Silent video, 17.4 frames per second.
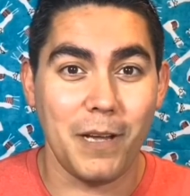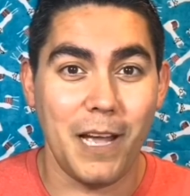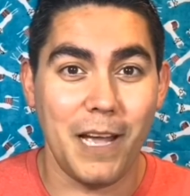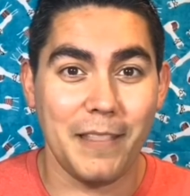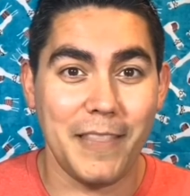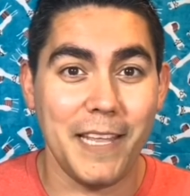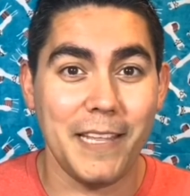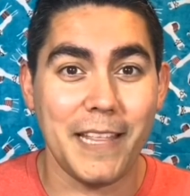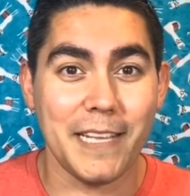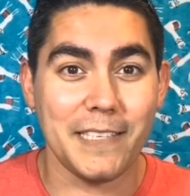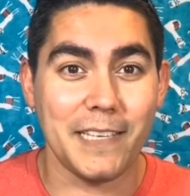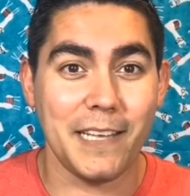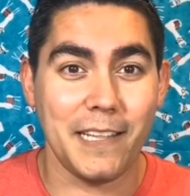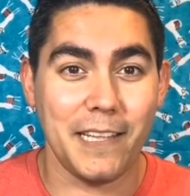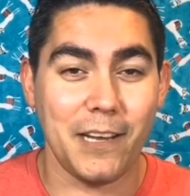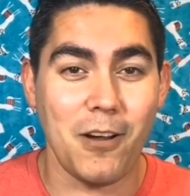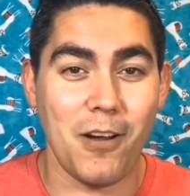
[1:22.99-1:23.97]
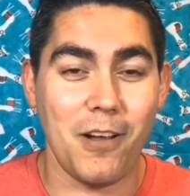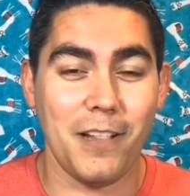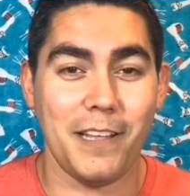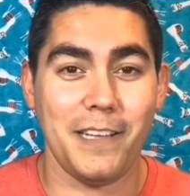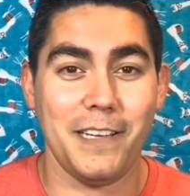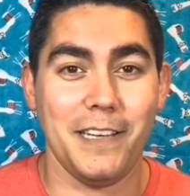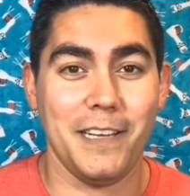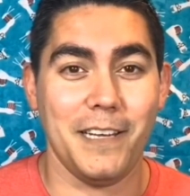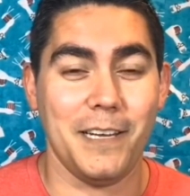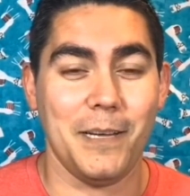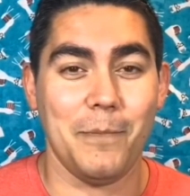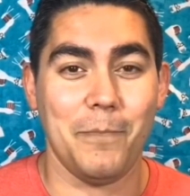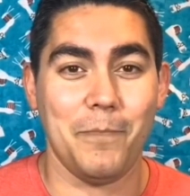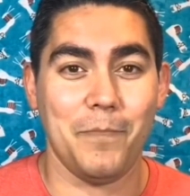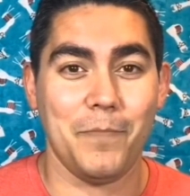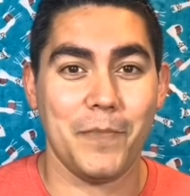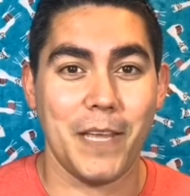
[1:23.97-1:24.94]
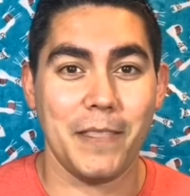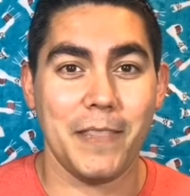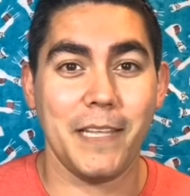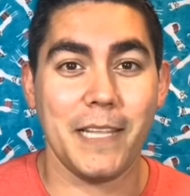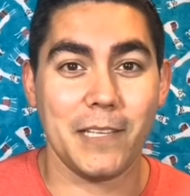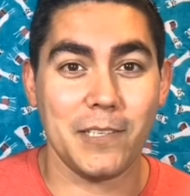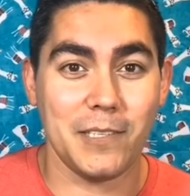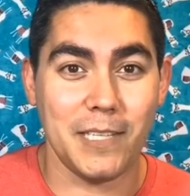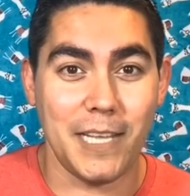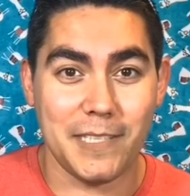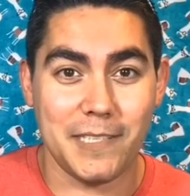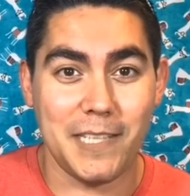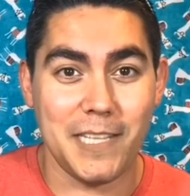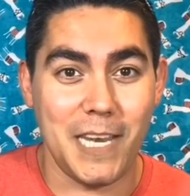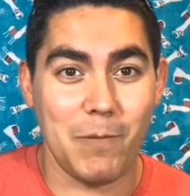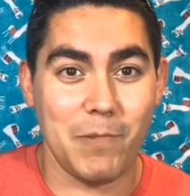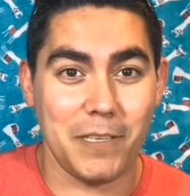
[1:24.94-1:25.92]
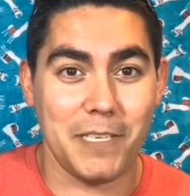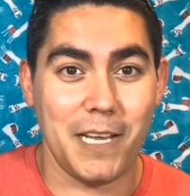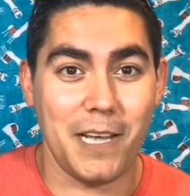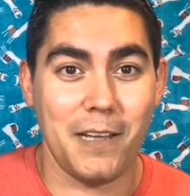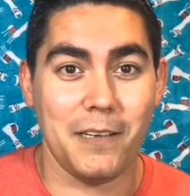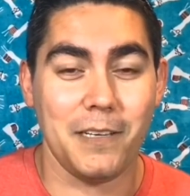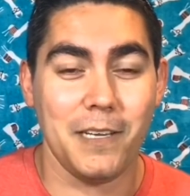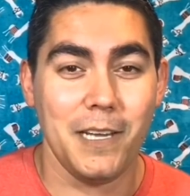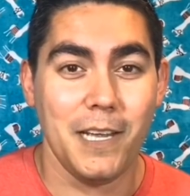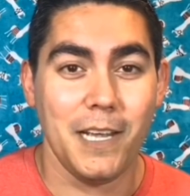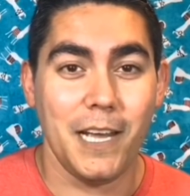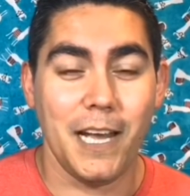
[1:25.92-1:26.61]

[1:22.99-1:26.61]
I think that's how they call it. I think that's the name of the town.